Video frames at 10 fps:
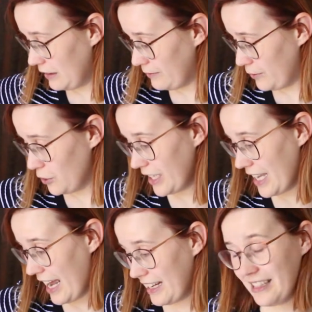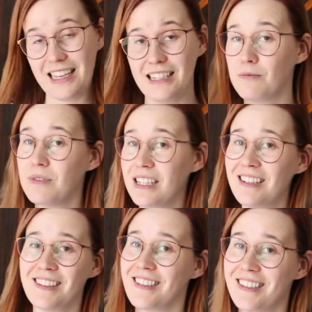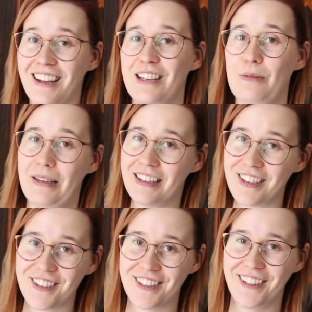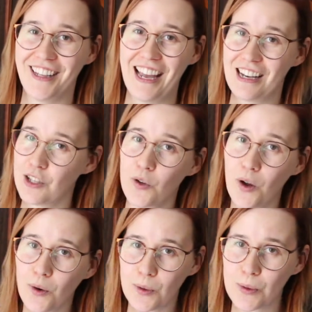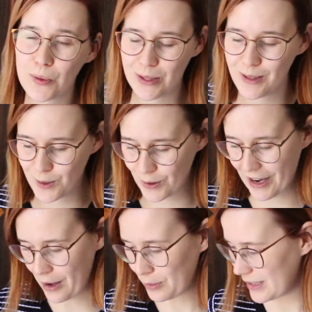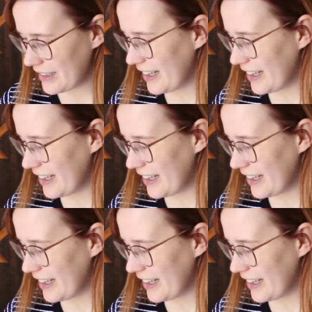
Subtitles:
looking at it, there's some decent sized pieces in there. It's not all scraps.